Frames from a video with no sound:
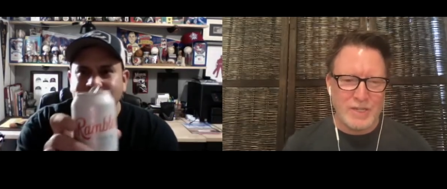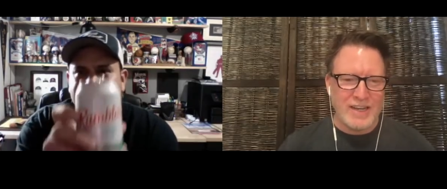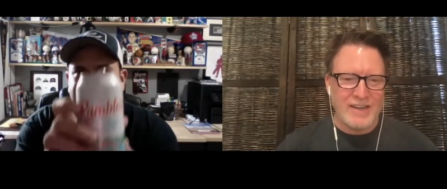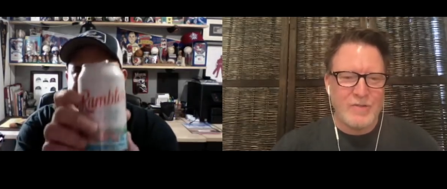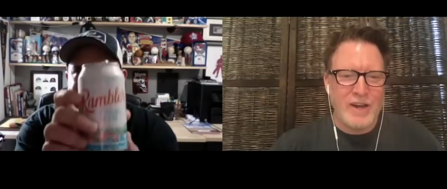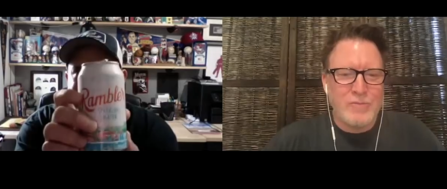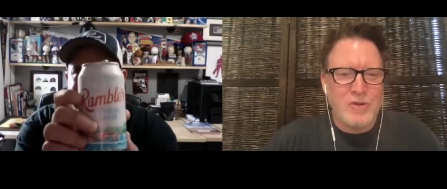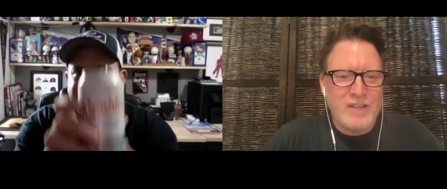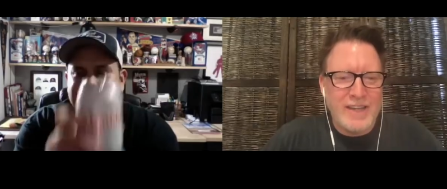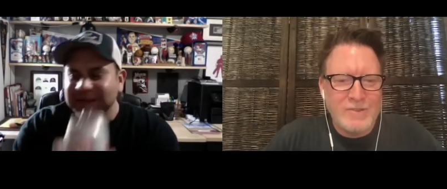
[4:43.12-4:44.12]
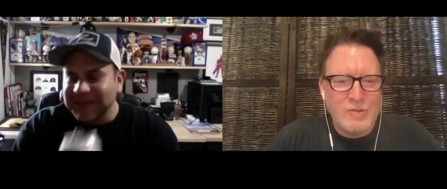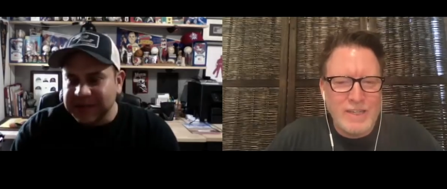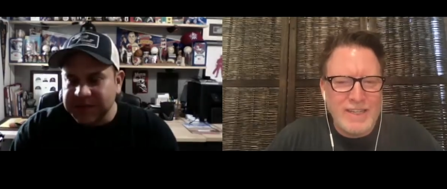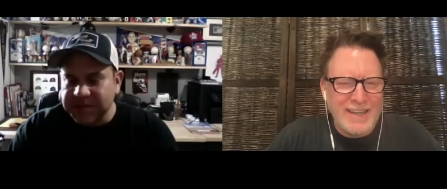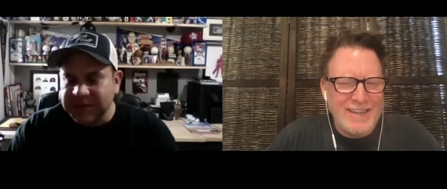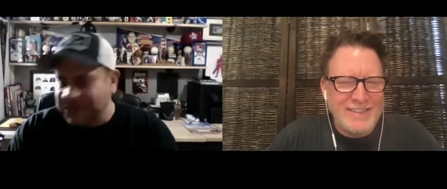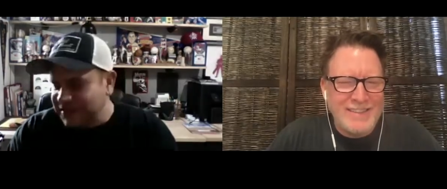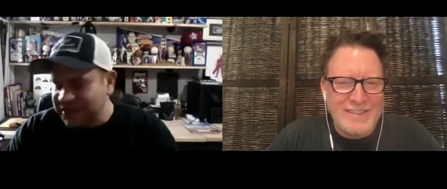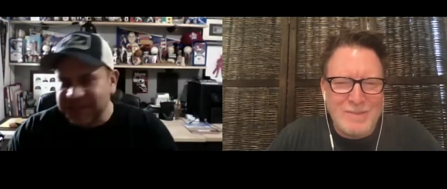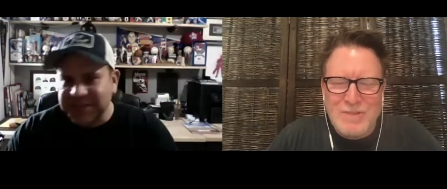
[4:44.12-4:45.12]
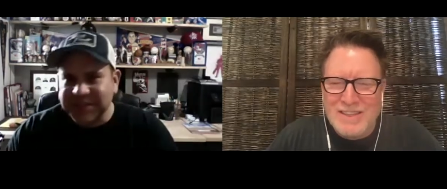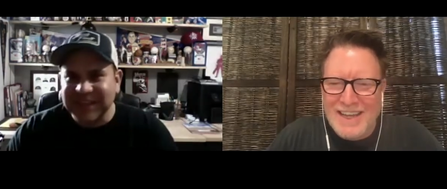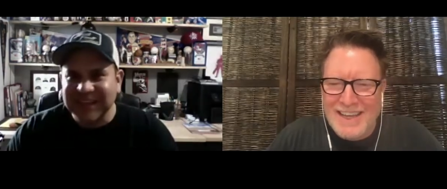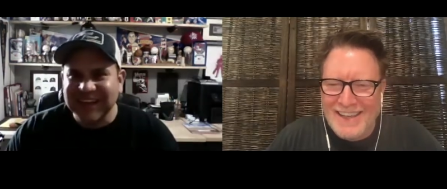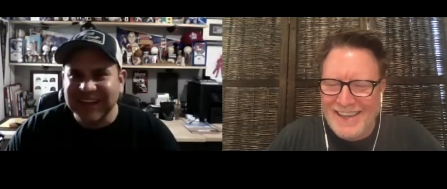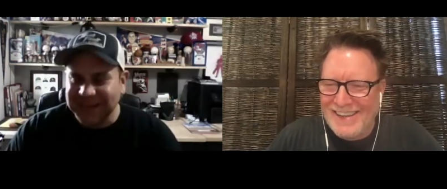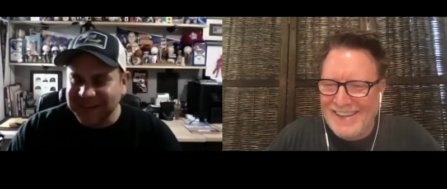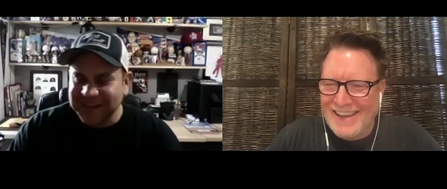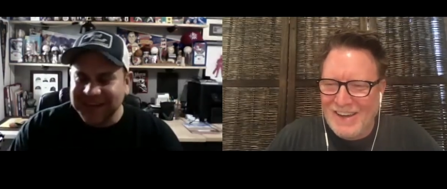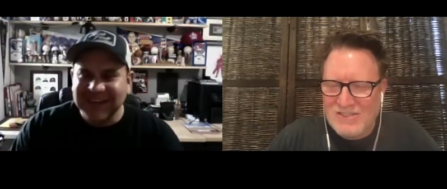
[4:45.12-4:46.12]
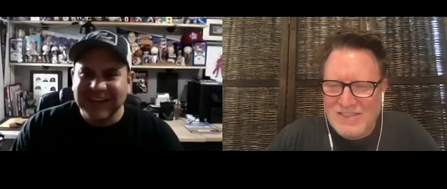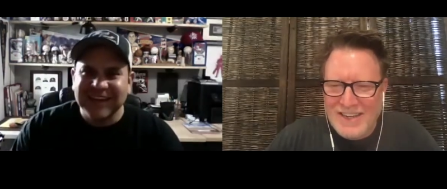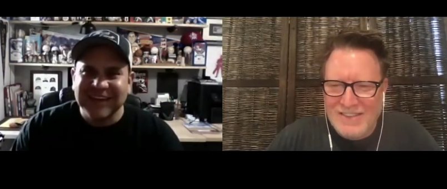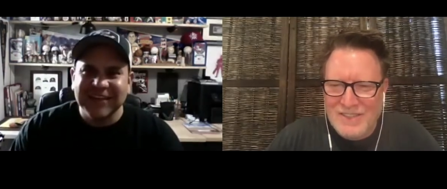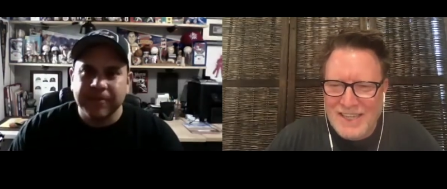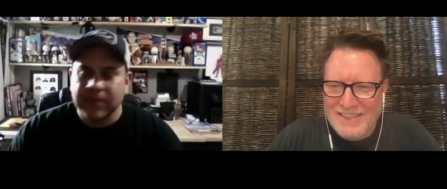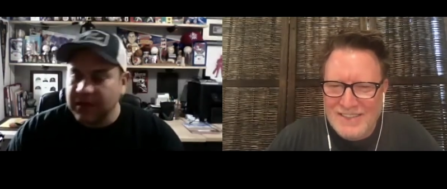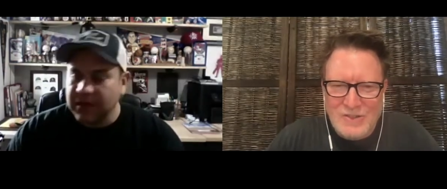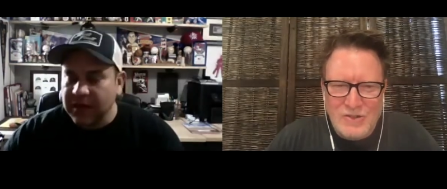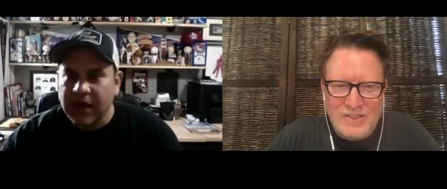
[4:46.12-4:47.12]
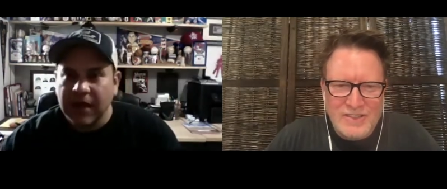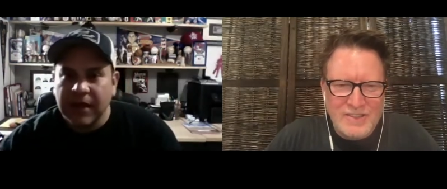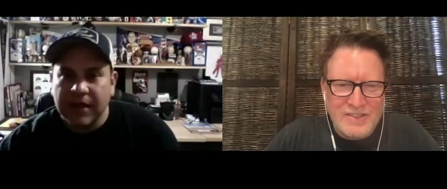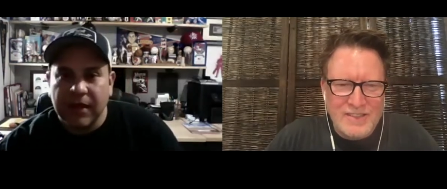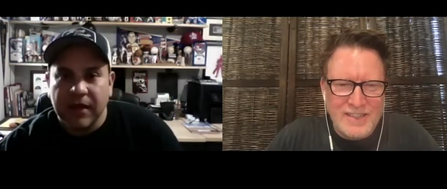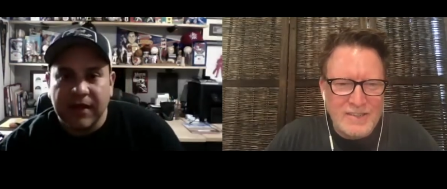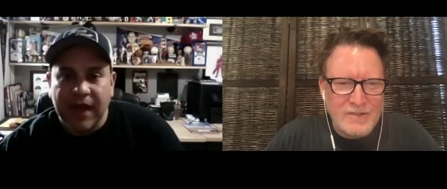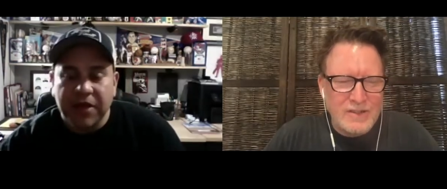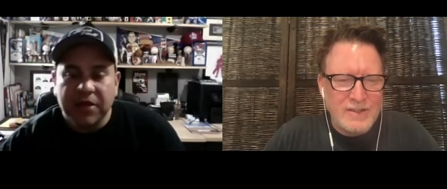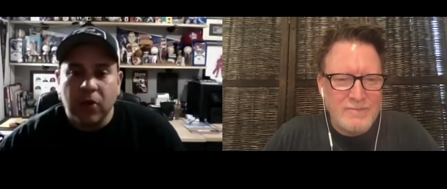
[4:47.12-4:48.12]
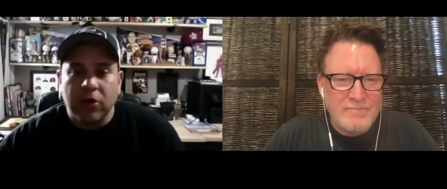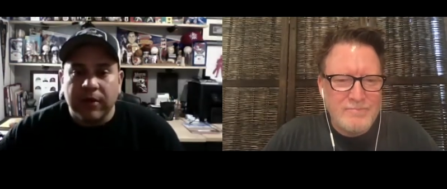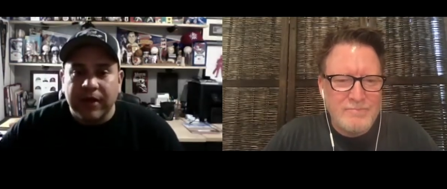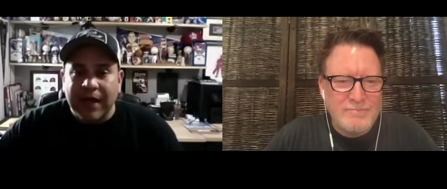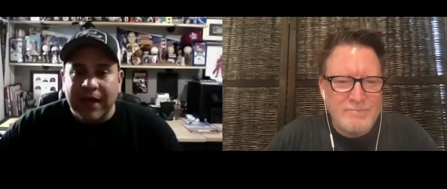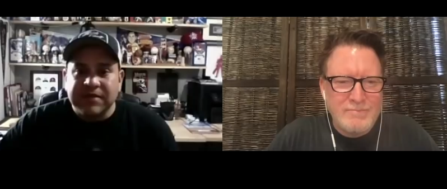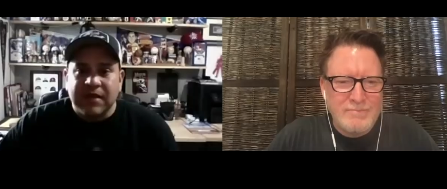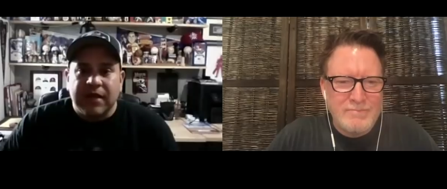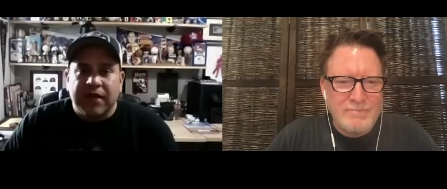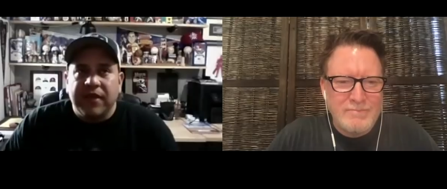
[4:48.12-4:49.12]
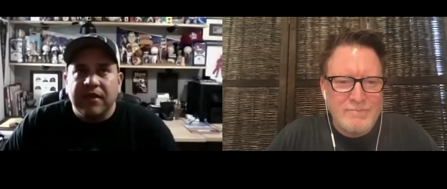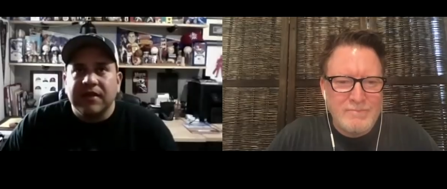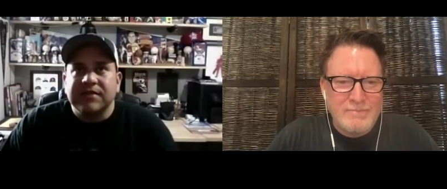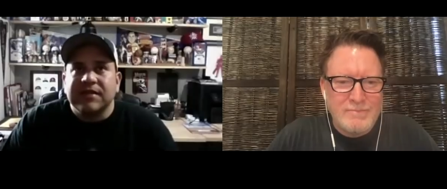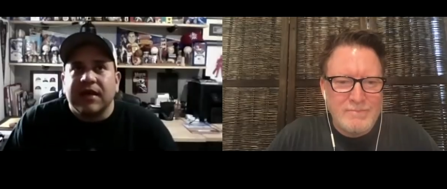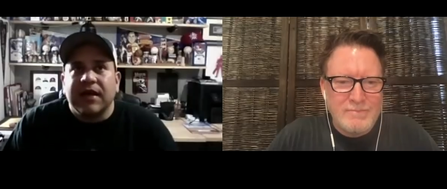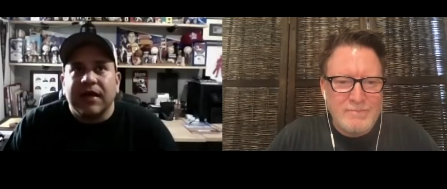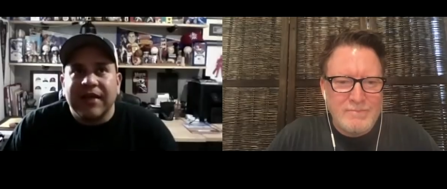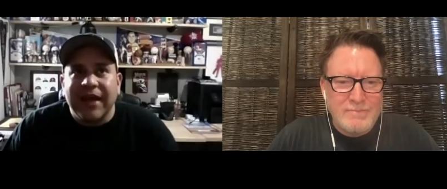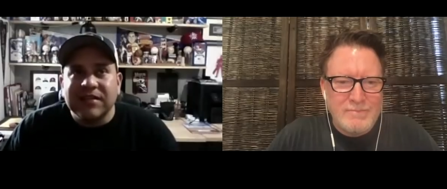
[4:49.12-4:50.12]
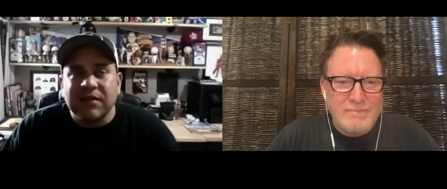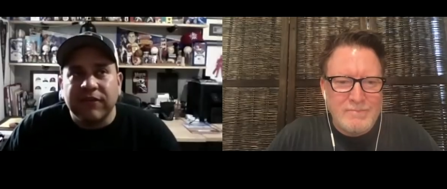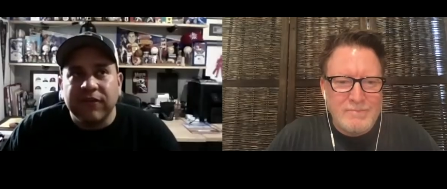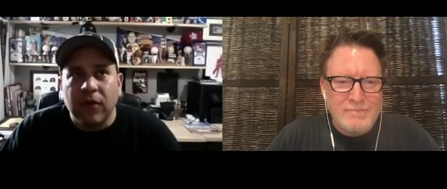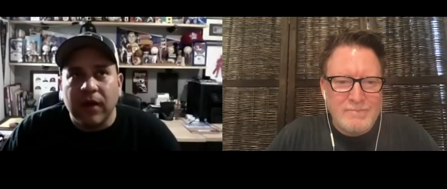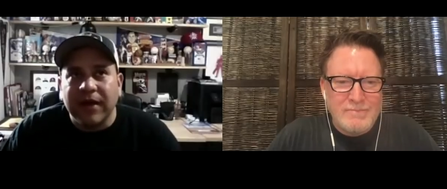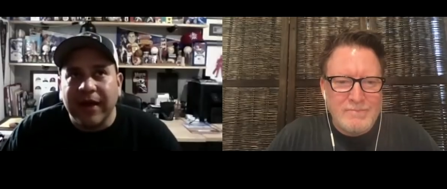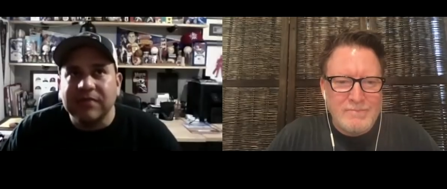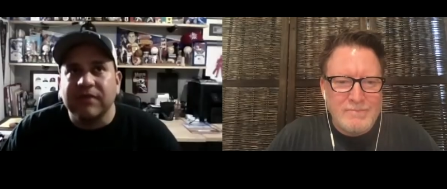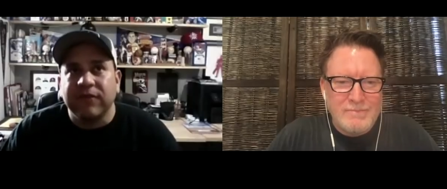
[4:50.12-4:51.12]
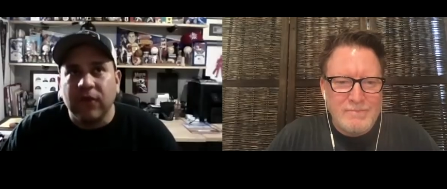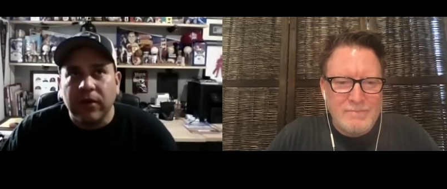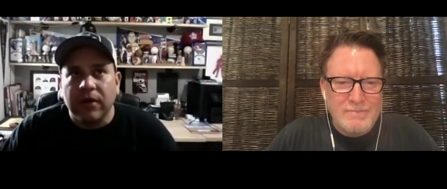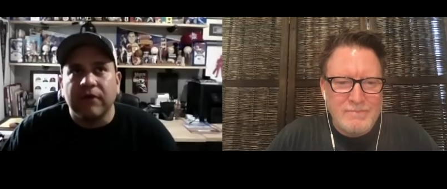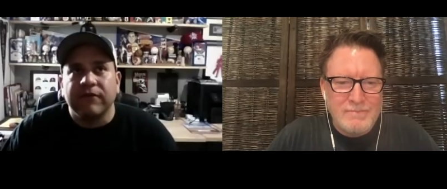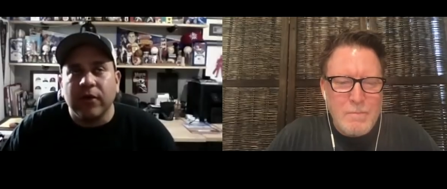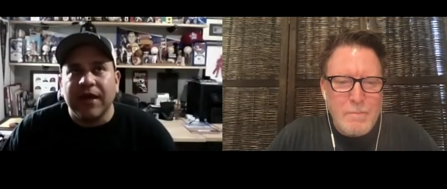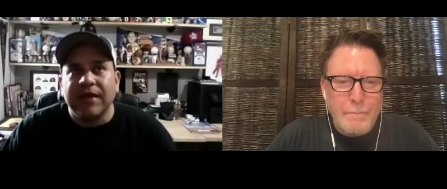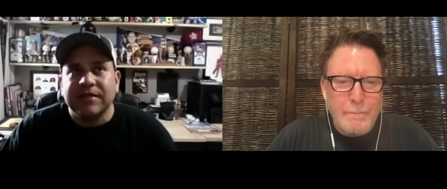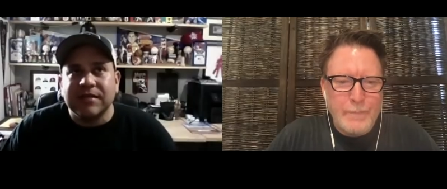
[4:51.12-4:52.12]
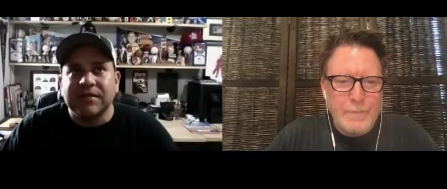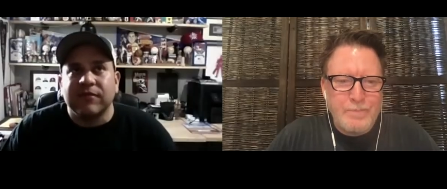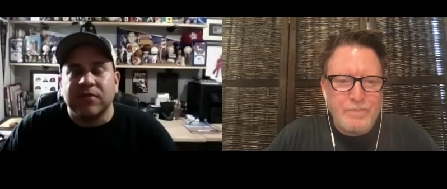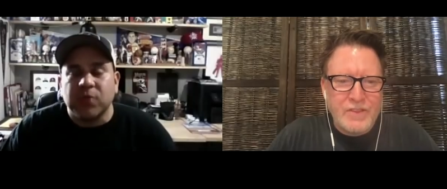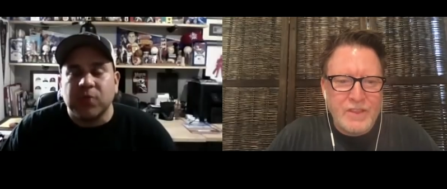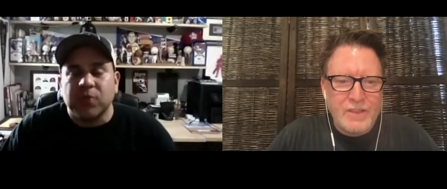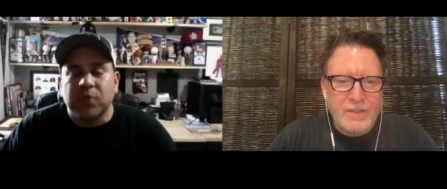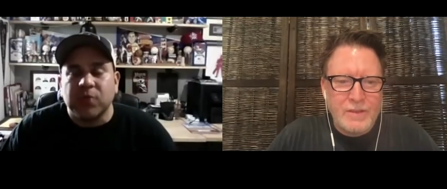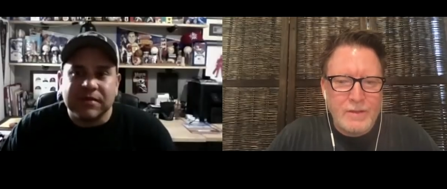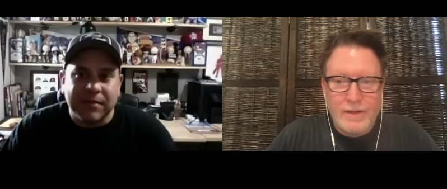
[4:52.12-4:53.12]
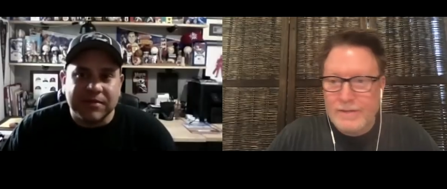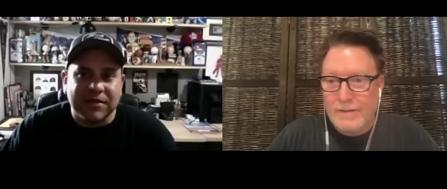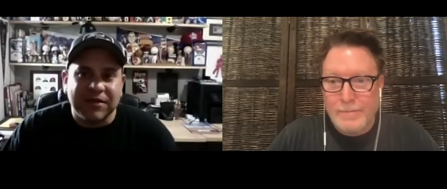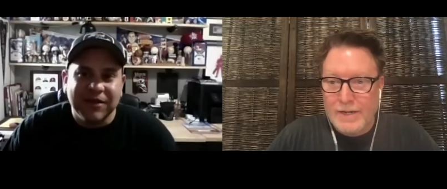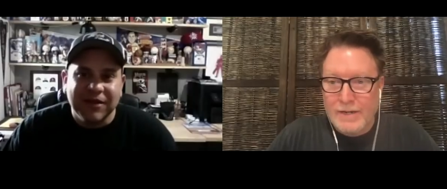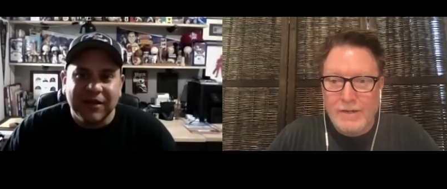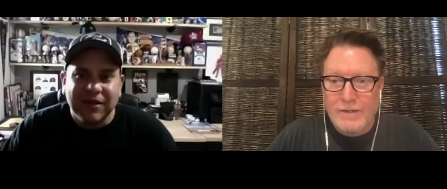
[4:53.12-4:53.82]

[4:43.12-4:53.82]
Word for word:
Speaker 1: uh, Rambler. Okay, cool. Can I? Is it something that I can get outside of Texas, or is it just in Texas? Yeah, you
Speaker 2: can order them on Amazon. I think it's uh, a case of four, a case of four, or four cases for twenty bucks on Amazon. That's not
Speaker 1: bad at all.